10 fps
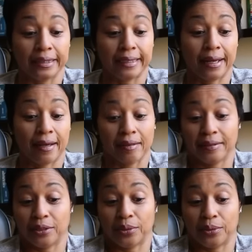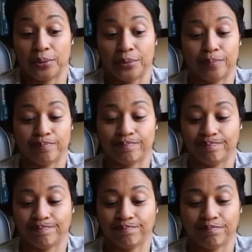Yeah, so
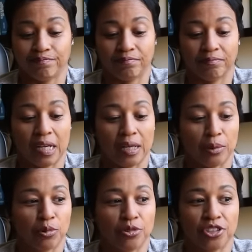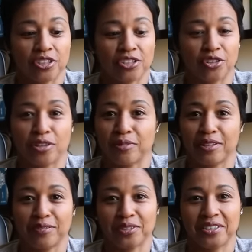I will just start with
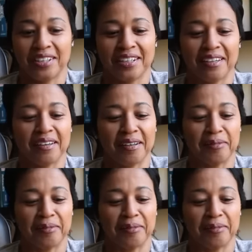the first thing.